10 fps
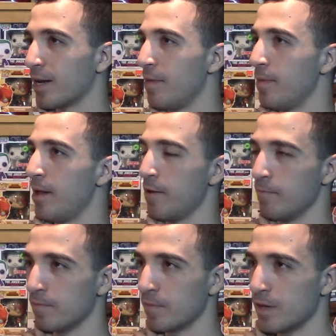and
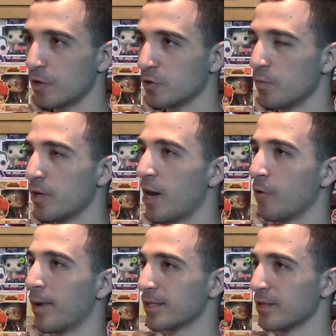then he tells her we got to go
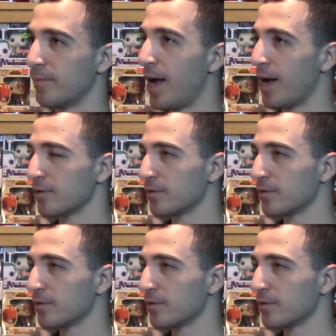back to the past.